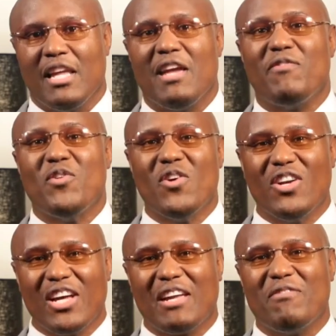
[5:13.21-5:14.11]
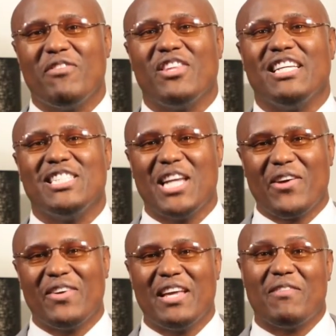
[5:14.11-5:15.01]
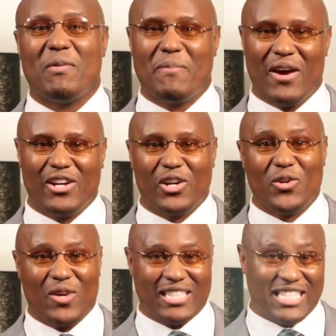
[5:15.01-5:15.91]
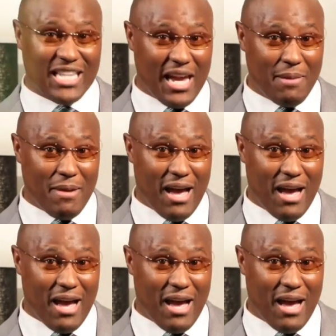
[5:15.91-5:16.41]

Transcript: If you're looking for the integrity of a product you can stand